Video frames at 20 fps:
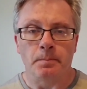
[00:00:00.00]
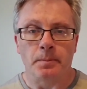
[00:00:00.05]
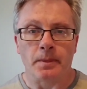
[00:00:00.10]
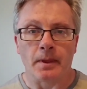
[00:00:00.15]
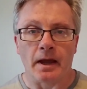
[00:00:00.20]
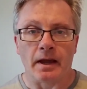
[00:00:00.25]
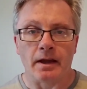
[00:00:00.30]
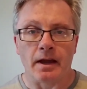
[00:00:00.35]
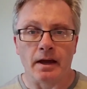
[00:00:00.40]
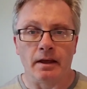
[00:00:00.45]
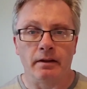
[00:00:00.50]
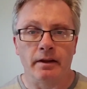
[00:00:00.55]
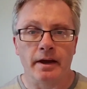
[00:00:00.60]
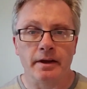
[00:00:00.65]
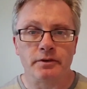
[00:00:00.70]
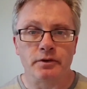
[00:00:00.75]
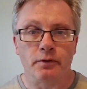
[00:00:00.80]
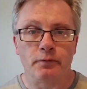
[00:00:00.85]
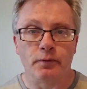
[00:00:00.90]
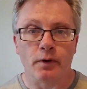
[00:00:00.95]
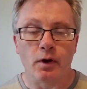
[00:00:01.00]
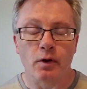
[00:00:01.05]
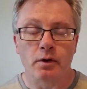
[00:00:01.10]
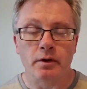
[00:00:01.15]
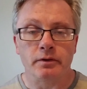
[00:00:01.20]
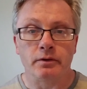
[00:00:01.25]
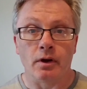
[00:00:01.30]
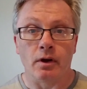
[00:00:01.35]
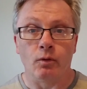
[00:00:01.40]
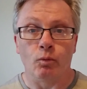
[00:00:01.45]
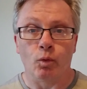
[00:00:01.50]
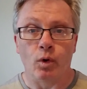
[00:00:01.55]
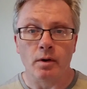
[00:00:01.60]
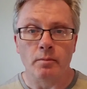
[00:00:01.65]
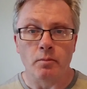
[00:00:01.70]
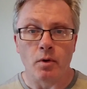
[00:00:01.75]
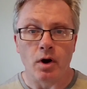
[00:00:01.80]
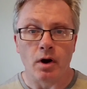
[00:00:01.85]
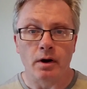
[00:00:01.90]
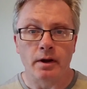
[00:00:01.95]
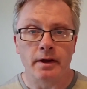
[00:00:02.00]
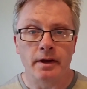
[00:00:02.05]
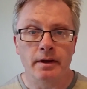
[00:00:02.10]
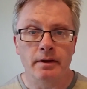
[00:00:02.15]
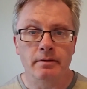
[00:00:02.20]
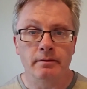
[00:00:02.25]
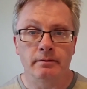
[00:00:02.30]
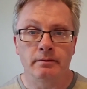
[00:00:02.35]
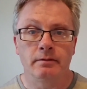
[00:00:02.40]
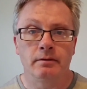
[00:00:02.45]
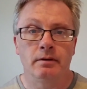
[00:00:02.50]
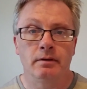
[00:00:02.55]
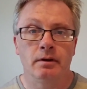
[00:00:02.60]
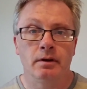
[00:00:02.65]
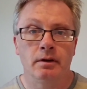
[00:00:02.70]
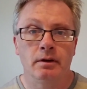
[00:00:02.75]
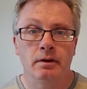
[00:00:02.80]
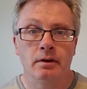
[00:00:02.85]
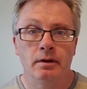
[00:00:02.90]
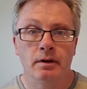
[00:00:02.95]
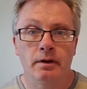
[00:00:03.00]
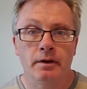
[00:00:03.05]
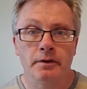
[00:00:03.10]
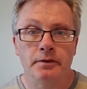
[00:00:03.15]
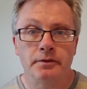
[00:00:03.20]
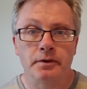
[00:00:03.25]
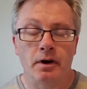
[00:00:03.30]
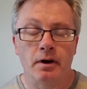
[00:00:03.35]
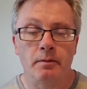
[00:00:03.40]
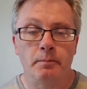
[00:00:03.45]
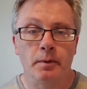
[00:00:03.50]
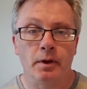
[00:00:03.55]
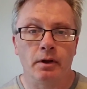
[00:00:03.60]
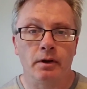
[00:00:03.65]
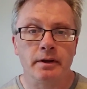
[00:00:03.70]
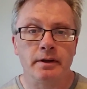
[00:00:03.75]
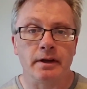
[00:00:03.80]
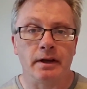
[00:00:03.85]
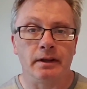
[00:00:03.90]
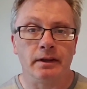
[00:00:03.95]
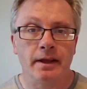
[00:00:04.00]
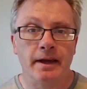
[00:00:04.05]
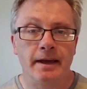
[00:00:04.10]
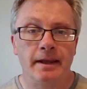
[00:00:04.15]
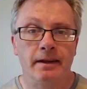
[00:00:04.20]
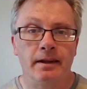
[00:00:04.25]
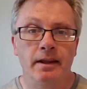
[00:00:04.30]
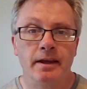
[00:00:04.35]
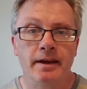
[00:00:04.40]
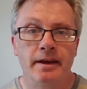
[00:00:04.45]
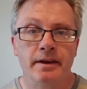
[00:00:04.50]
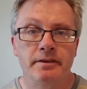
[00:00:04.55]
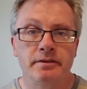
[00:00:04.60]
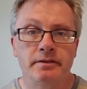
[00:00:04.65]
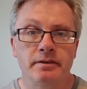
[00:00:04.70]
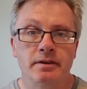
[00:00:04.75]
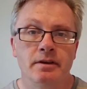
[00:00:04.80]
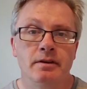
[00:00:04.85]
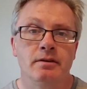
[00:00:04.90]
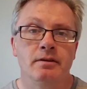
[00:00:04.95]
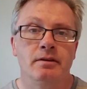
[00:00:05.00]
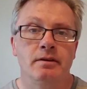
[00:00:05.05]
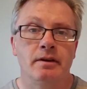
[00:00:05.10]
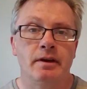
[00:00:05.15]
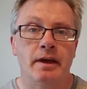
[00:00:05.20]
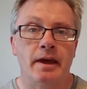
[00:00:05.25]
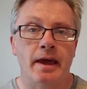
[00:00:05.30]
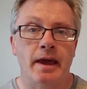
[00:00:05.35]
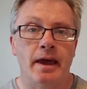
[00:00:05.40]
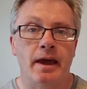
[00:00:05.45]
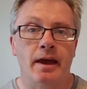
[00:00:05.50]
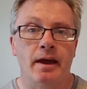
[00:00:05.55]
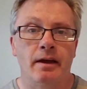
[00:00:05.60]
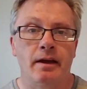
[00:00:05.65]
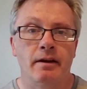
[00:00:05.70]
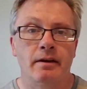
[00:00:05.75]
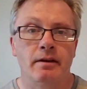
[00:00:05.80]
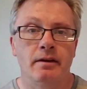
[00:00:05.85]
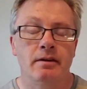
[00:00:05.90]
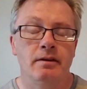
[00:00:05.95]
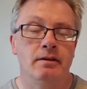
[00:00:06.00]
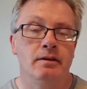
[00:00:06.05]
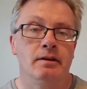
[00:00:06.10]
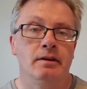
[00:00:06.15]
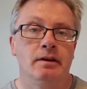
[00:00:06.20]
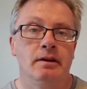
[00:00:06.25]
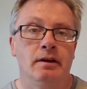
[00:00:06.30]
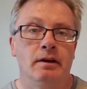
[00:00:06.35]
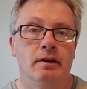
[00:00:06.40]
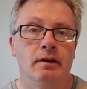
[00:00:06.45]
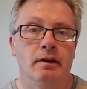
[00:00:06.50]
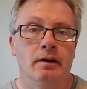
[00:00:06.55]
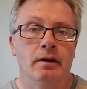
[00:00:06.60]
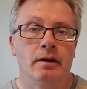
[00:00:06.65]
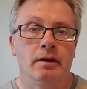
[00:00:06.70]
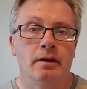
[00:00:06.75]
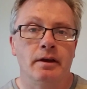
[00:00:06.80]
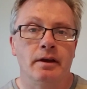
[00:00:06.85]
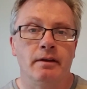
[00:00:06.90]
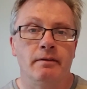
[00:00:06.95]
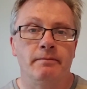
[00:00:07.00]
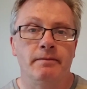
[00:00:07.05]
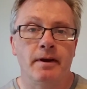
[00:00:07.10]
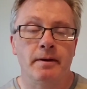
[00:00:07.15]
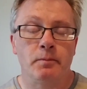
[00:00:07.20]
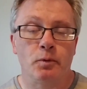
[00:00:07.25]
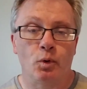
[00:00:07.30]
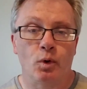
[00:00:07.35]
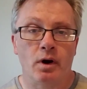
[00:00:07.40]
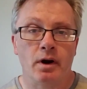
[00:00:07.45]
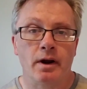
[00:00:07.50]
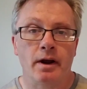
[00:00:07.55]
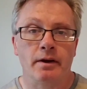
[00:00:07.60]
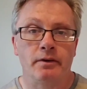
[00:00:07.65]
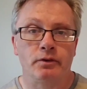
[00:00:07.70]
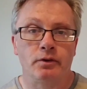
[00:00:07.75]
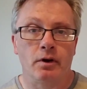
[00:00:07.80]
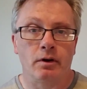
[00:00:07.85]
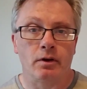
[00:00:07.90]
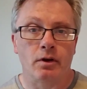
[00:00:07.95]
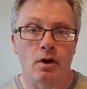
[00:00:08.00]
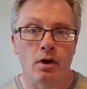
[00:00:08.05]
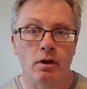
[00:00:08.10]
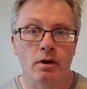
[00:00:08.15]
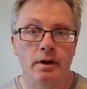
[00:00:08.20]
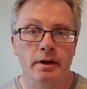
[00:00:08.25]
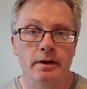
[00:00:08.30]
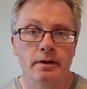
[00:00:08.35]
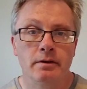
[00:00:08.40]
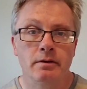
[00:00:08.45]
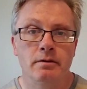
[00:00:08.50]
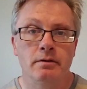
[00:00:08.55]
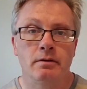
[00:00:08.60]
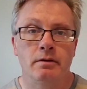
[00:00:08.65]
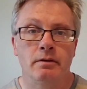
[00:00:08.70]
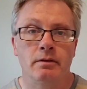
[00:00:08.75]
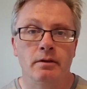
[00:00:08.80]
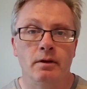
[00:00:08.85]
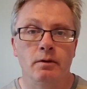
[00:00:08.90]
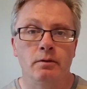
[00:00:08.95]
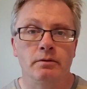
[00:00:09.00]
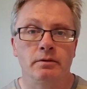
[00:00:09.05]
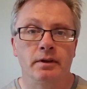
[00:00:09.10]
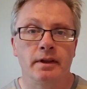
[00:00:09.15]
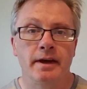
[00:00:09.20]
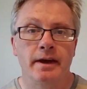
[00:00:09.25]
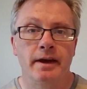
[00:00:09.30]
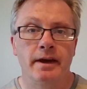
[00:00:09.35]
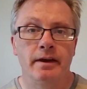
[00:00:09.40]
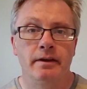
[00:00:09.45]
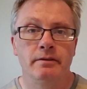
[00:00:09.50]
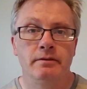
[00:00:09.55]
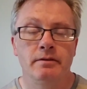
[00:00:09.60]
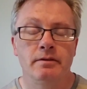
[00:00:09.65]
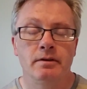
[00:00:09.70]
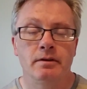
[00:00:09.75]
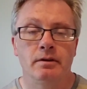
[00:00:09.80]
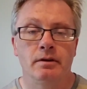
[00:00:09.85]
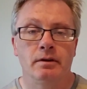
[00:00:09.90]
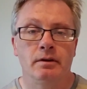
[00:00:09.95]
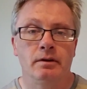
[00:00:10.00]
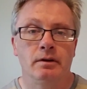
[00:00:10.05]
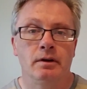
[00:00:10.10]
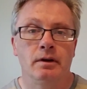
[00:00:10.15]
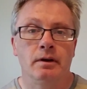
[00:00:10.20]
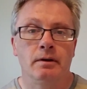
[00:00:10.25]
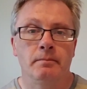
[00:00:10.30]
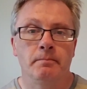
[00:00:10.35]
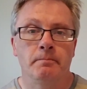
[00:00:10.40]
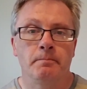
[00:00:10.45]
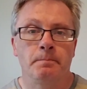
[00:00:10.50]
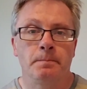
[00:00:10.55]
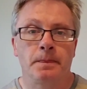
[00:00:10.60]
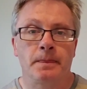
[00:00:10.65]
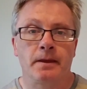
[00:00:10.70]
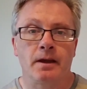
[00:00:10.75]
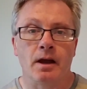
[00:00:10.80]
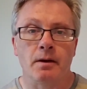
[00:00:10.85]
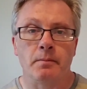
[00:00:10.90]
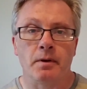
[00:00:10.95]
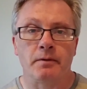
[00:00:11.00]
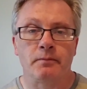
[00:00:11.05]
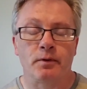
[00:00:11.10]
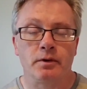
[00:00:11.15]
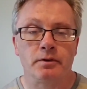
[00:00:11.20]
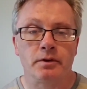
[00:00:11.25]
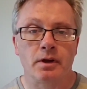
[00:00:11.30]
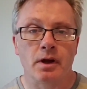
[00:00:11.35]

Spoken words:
I got laser focused on one market, started building a lead list, and in February, I started calling those leads, got my first